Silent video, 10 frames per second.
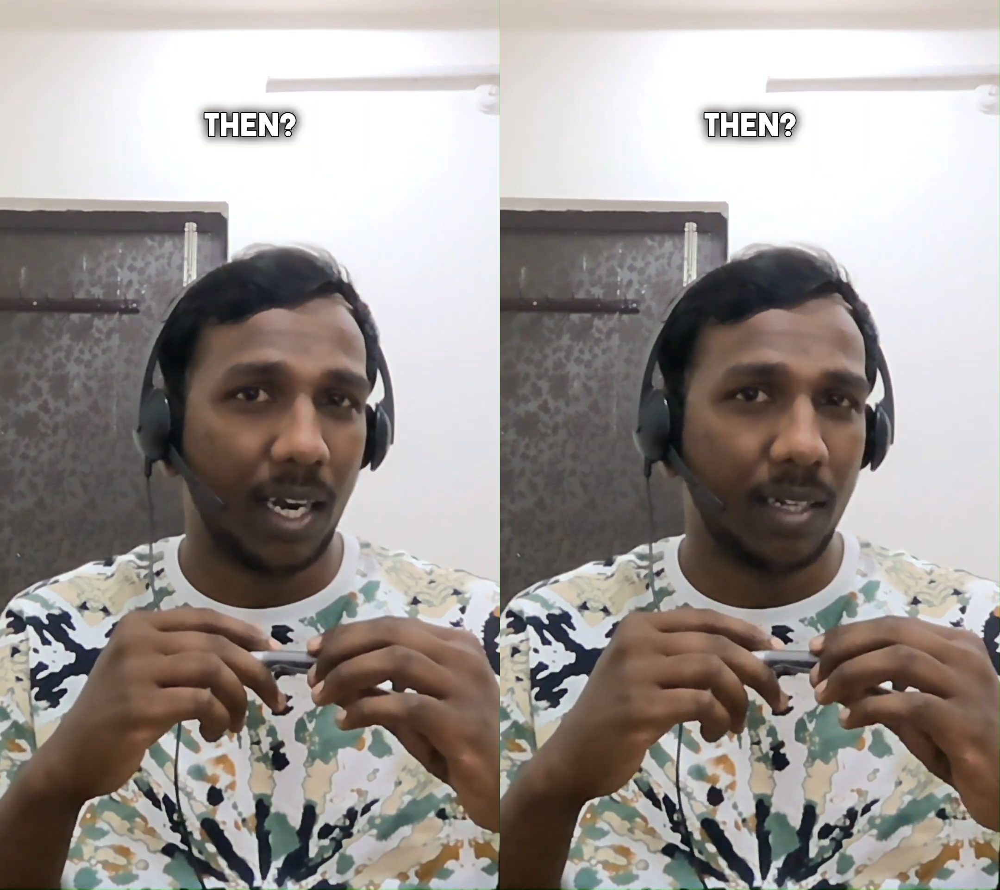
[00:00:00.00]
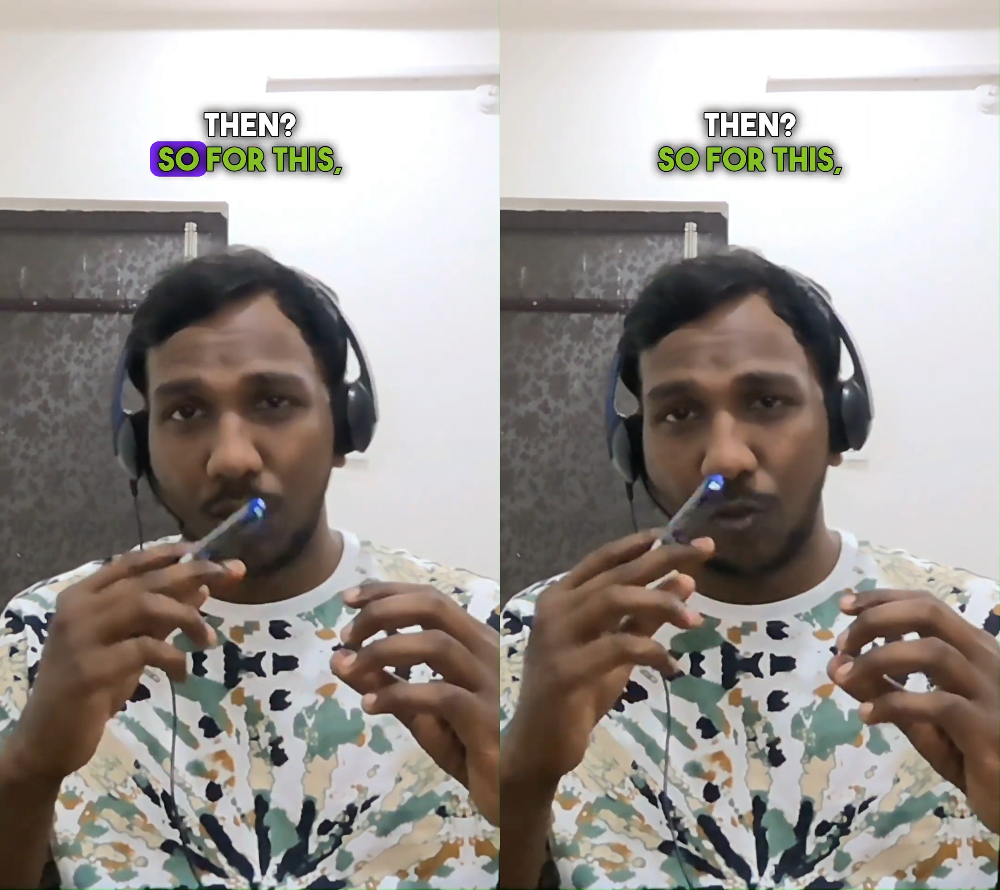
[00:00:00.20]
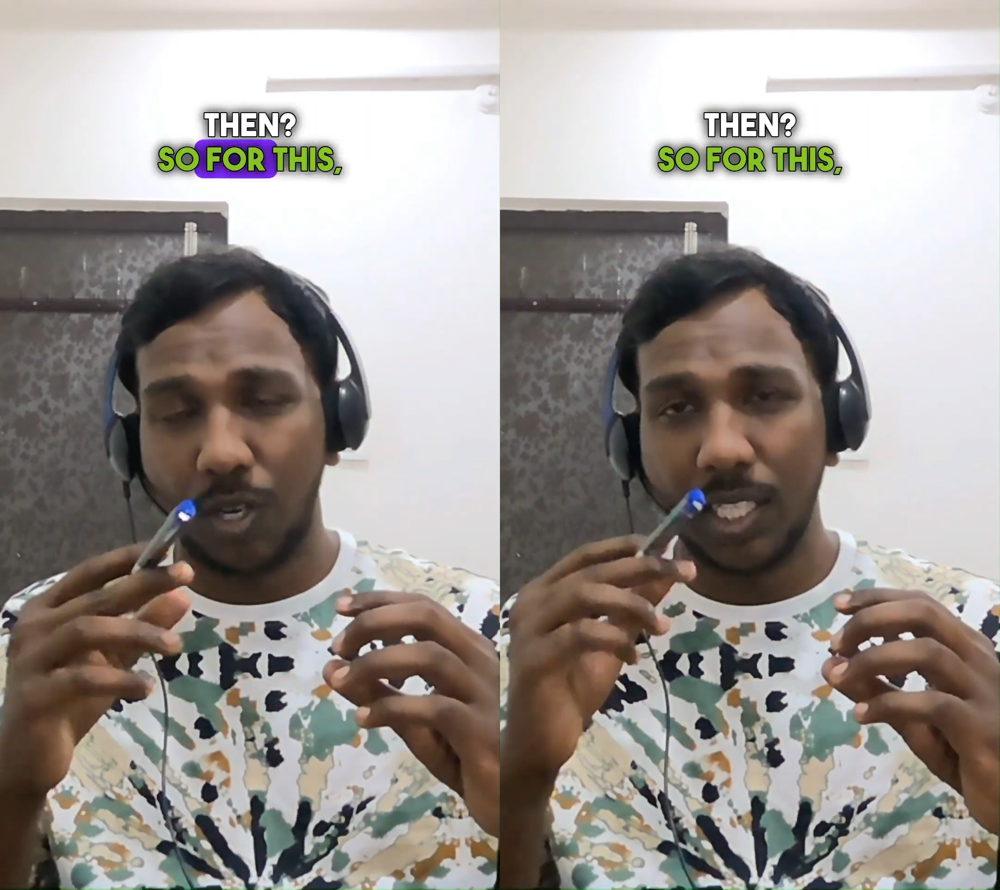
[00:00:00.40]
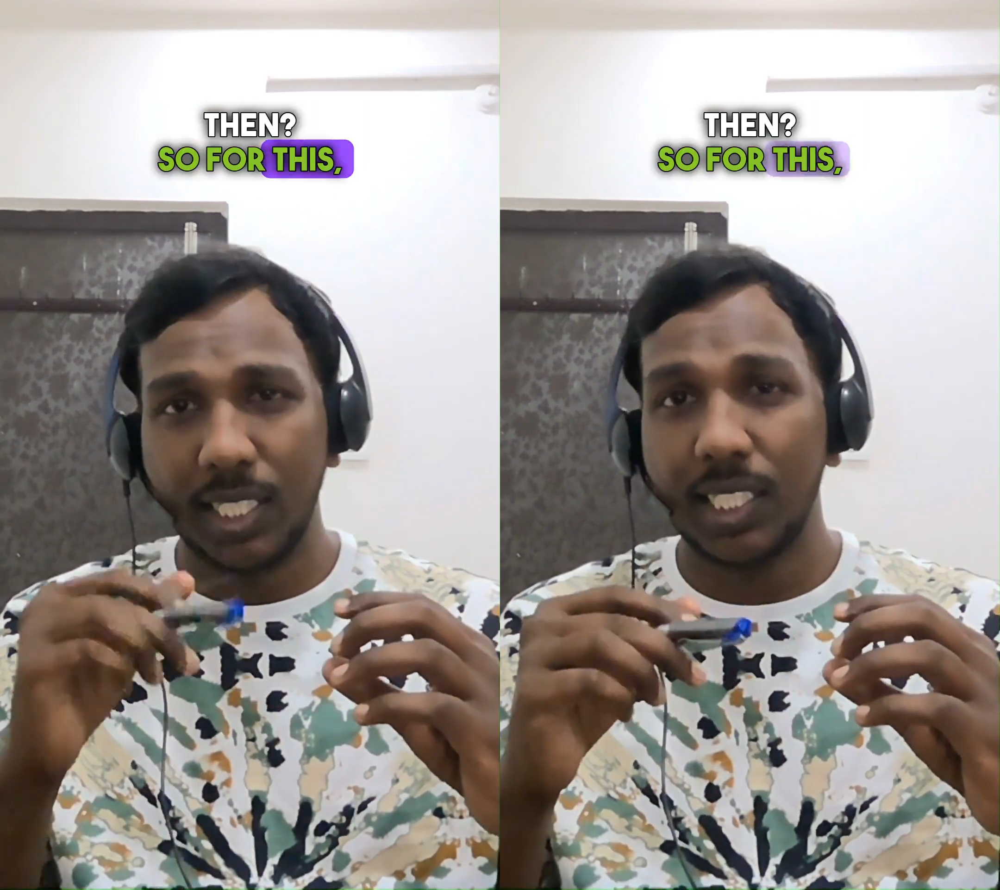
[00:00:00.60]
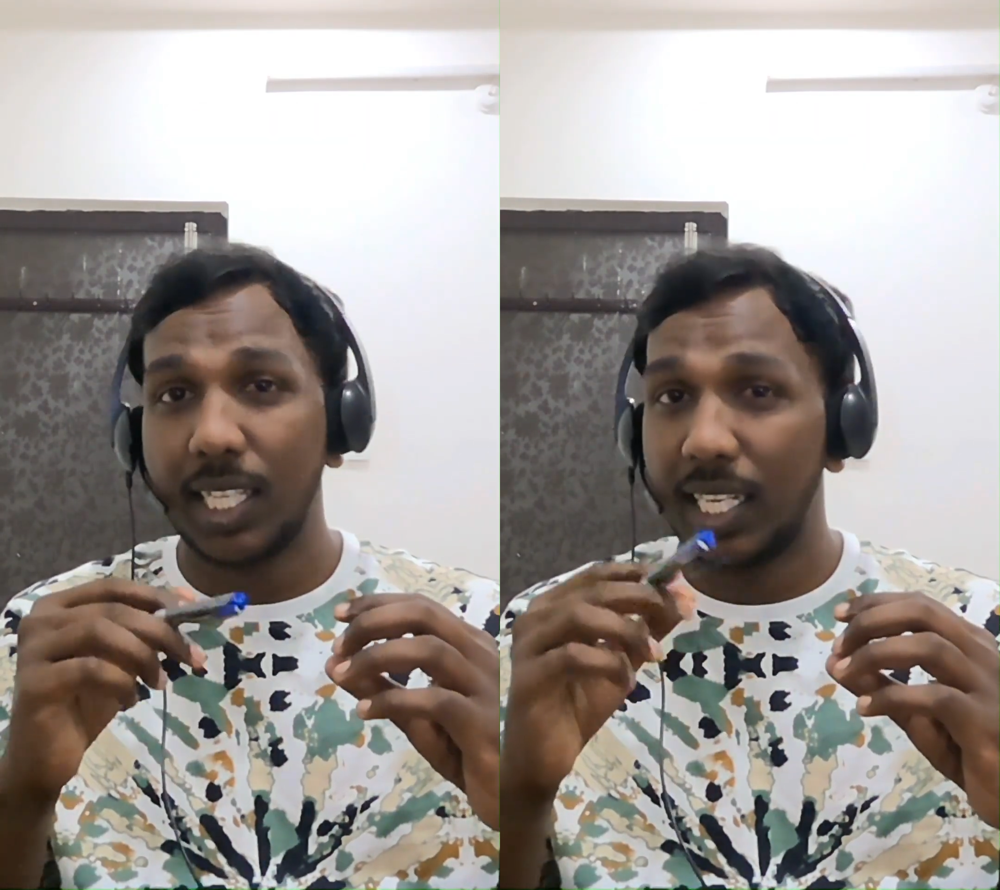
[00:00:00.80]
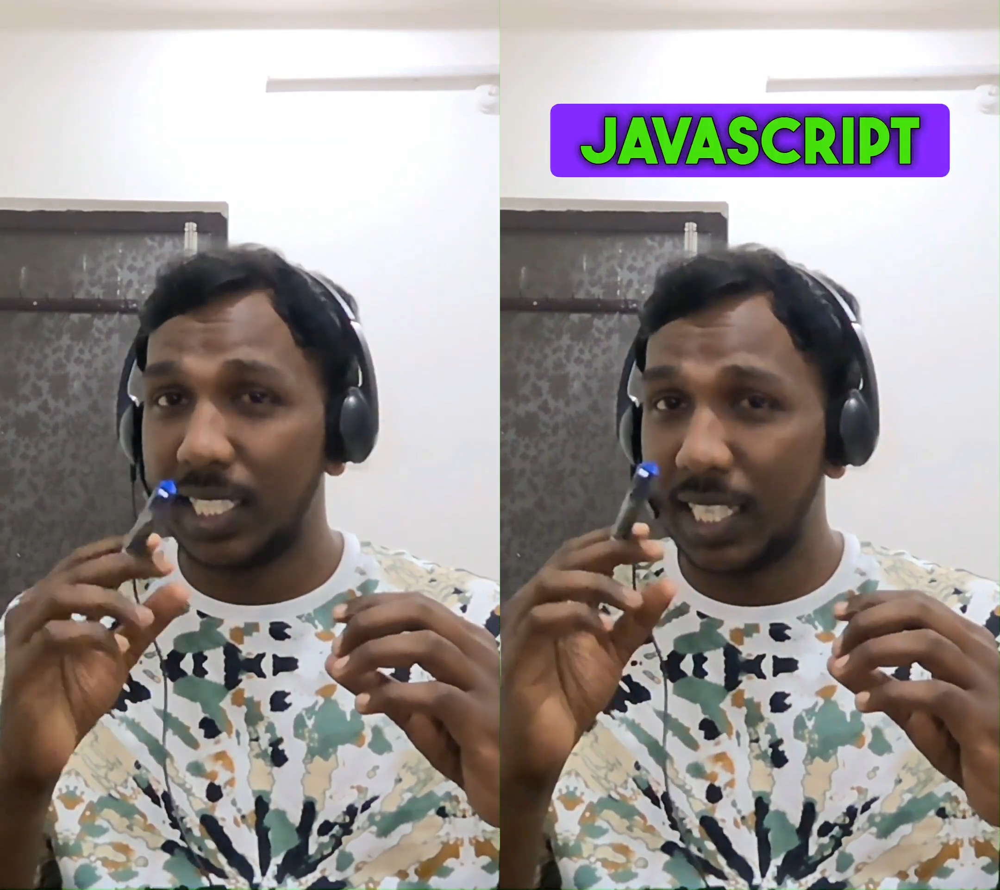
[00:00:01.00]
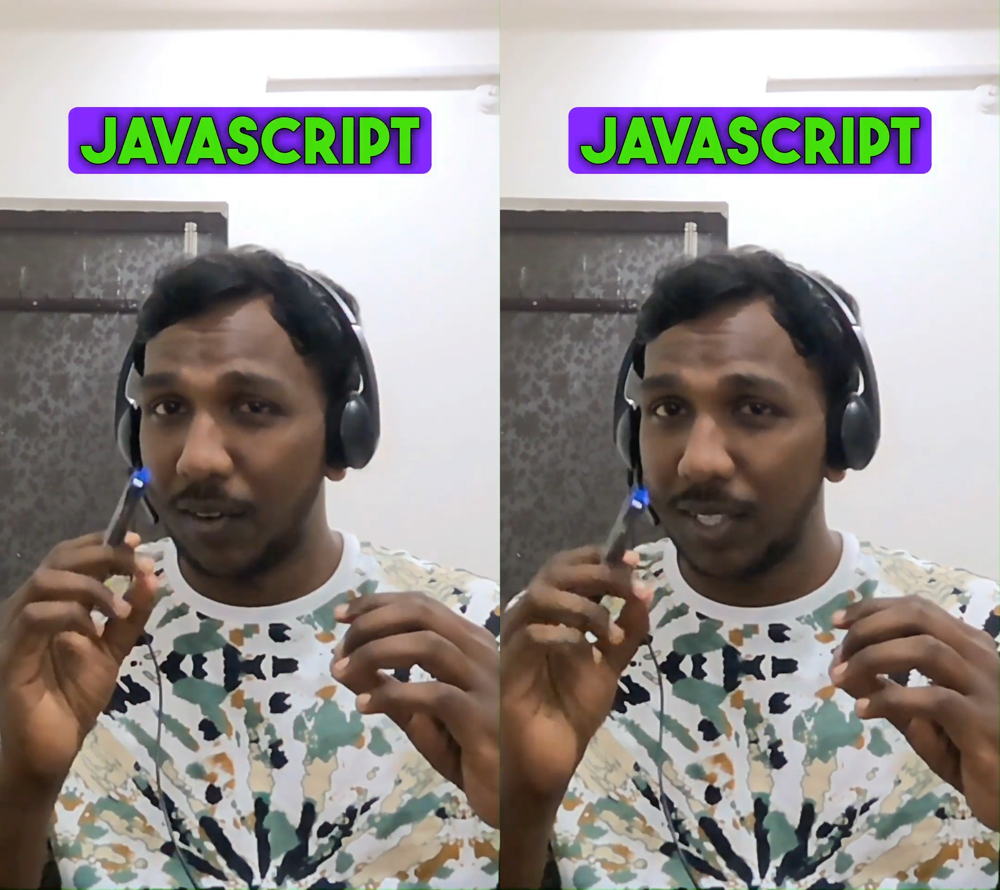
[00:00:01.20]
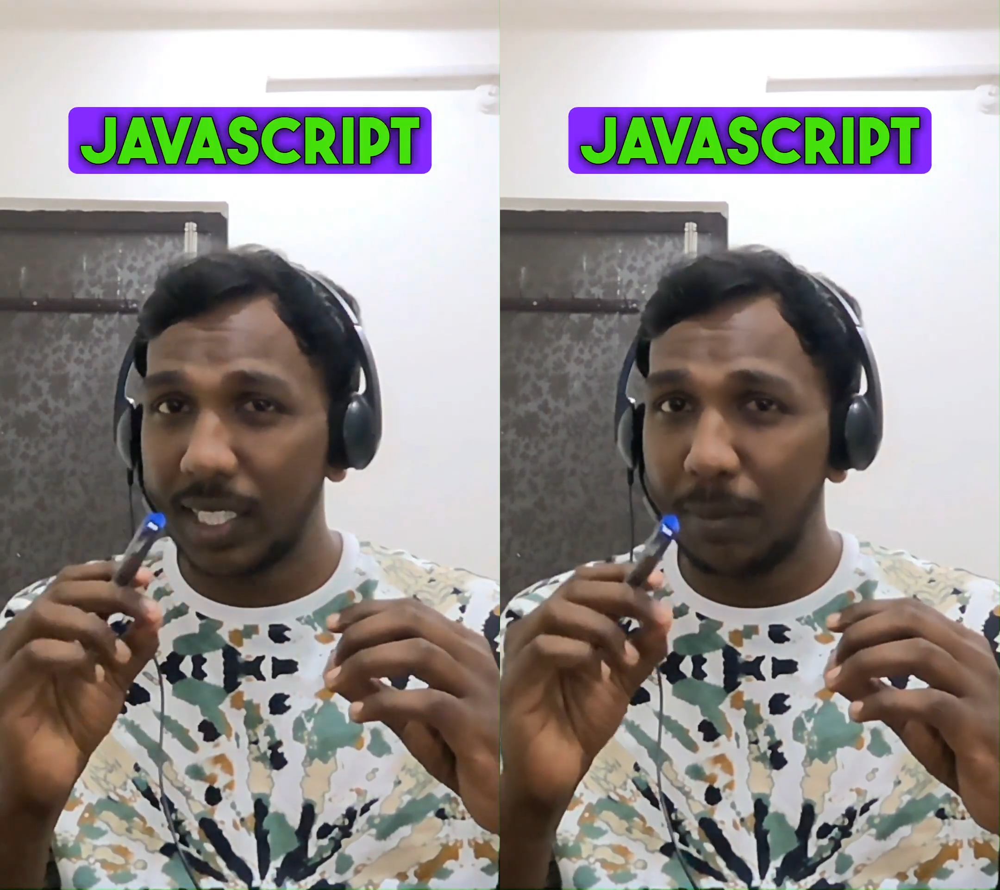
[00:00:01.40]
So for this,
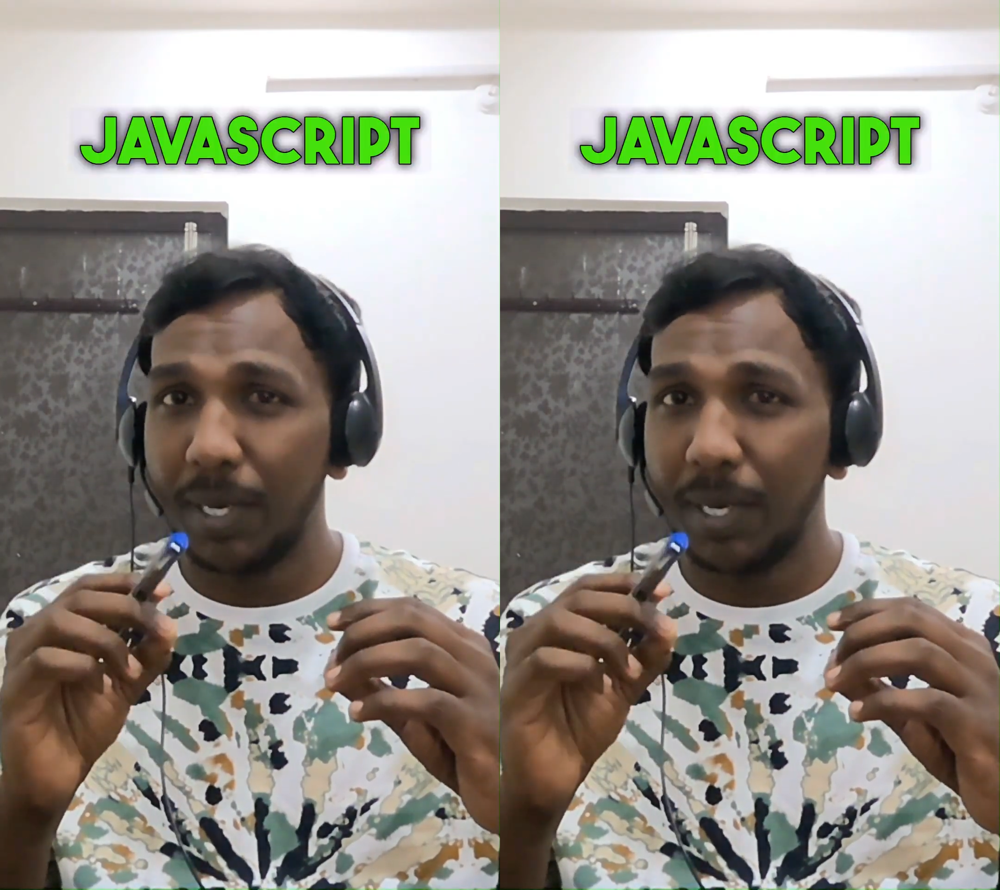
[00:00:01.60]
JavaScript